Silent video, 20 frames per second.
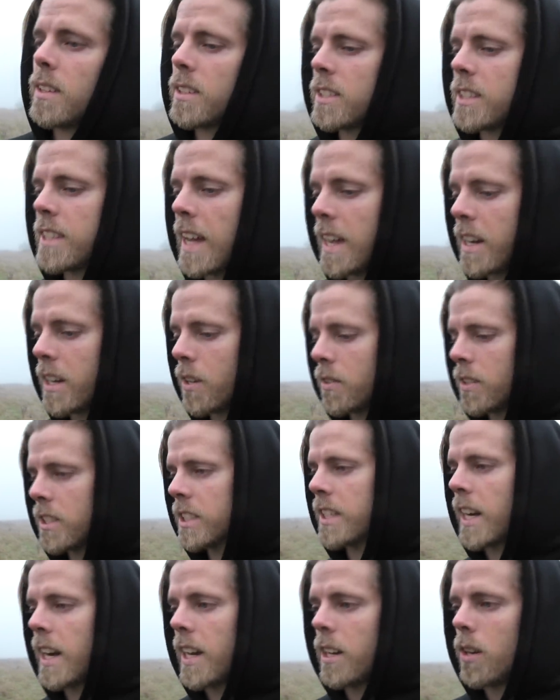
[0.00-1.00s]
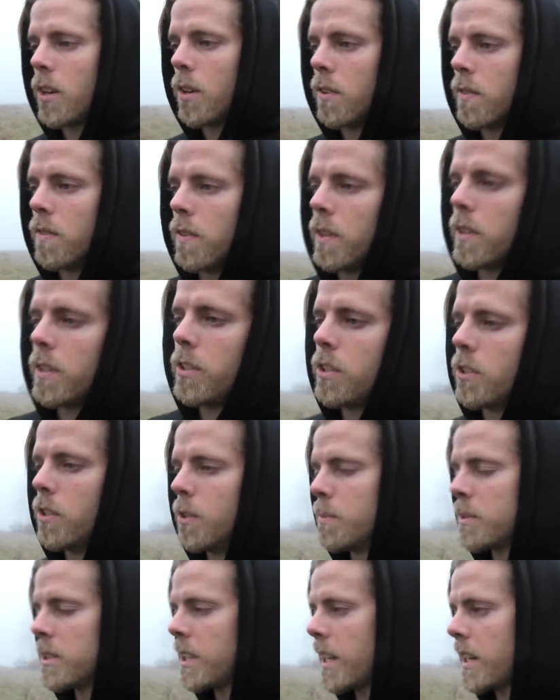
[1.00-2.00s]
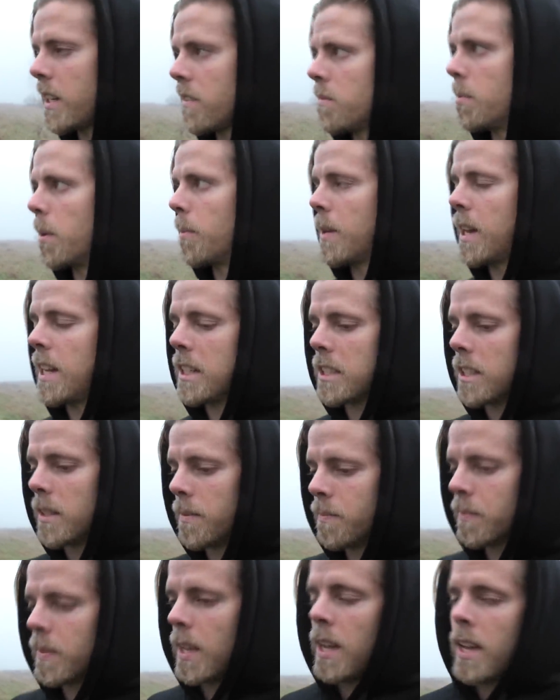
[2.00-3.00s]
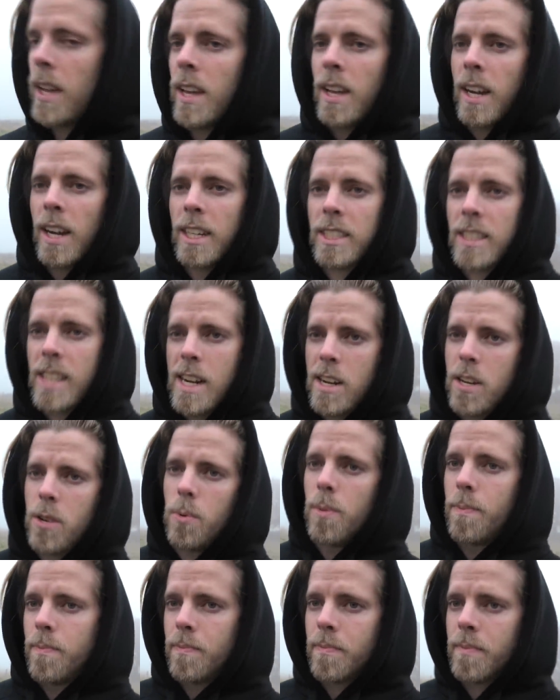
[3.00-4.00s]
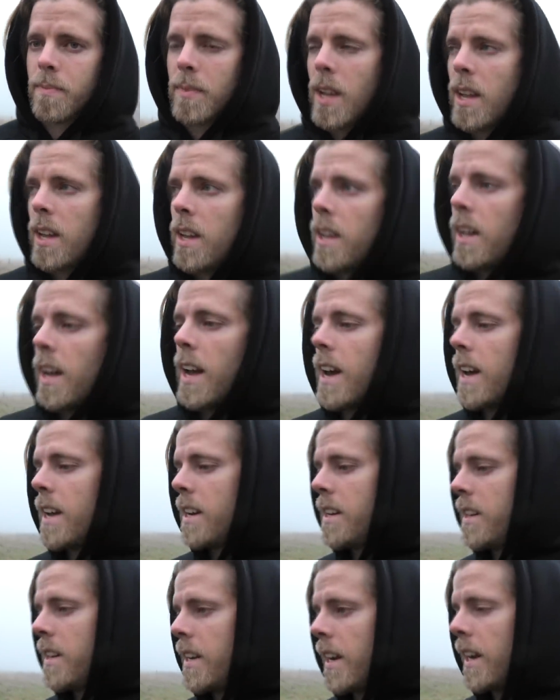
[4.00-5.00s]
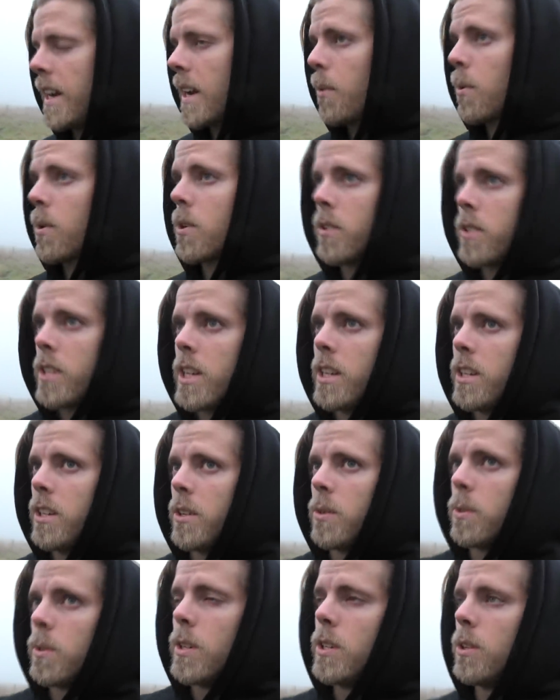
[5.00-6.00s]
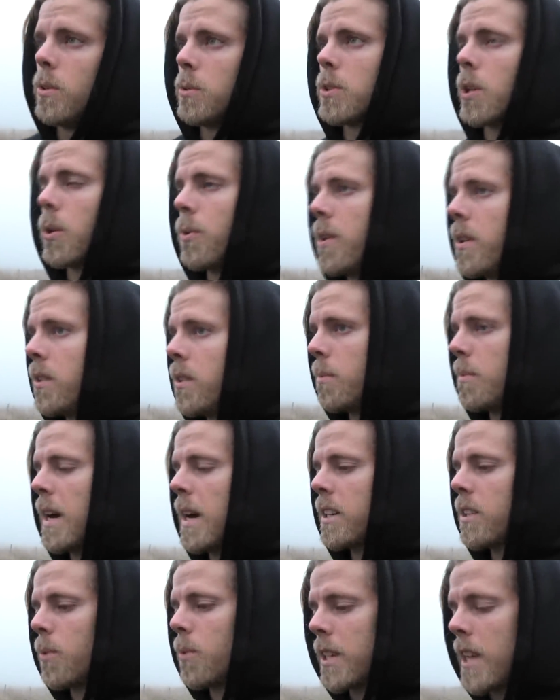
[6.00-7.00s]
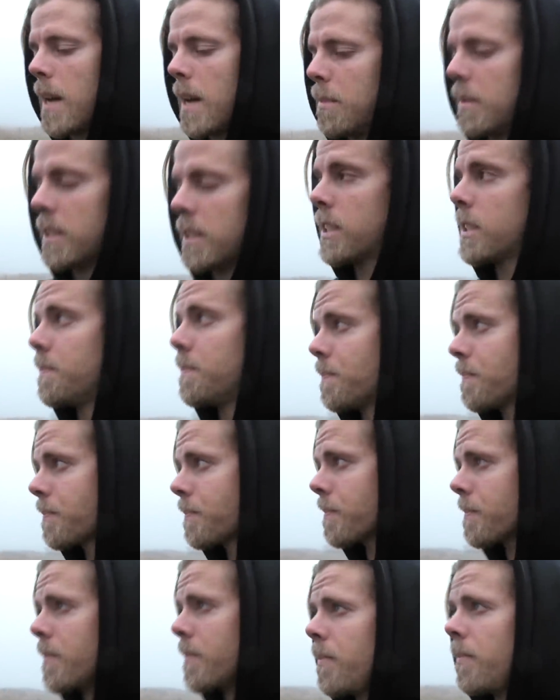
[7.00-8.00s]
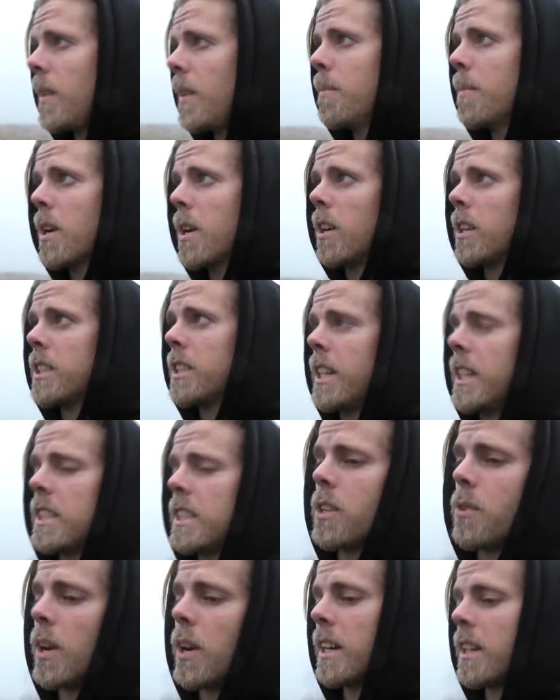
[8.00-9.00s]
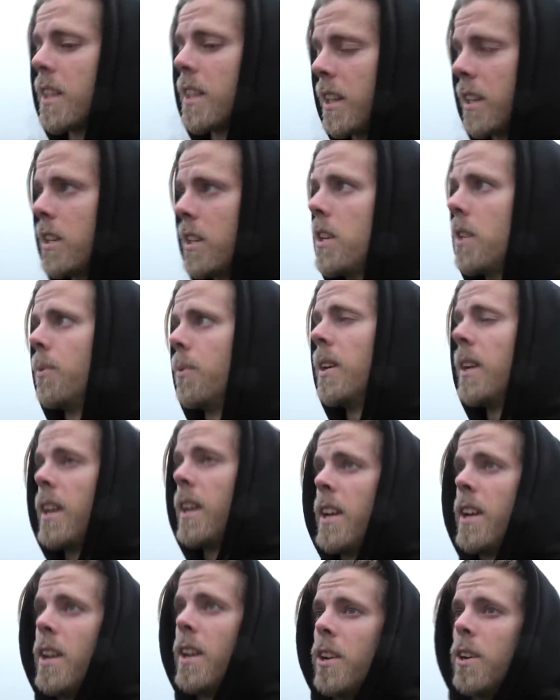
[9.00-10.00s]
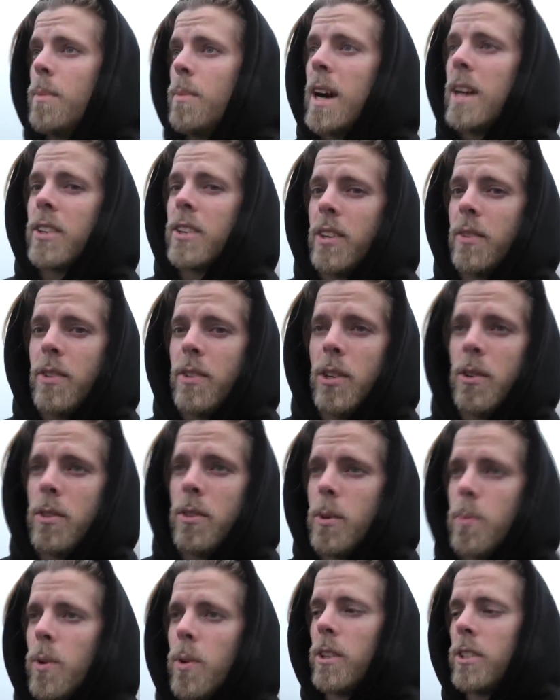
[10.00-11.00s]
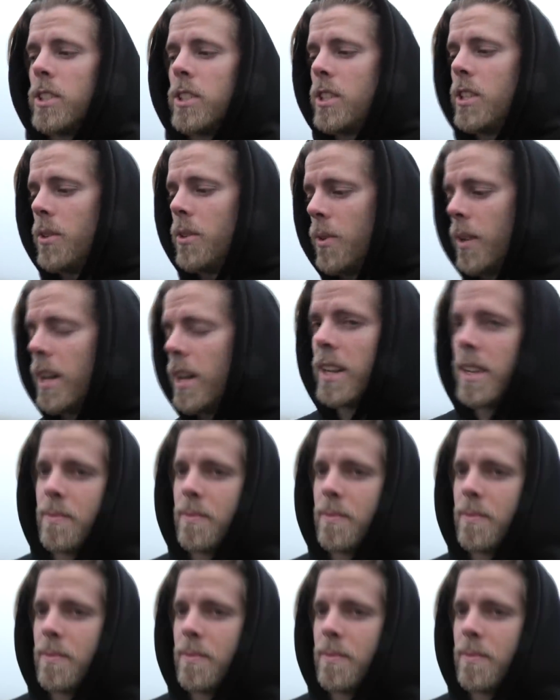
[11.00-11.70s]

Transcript: standing on the side of Europe's native population. I still do. And I will continue to do so, no matter what happens, because it is the right thing to do. No matter if YouTube wants to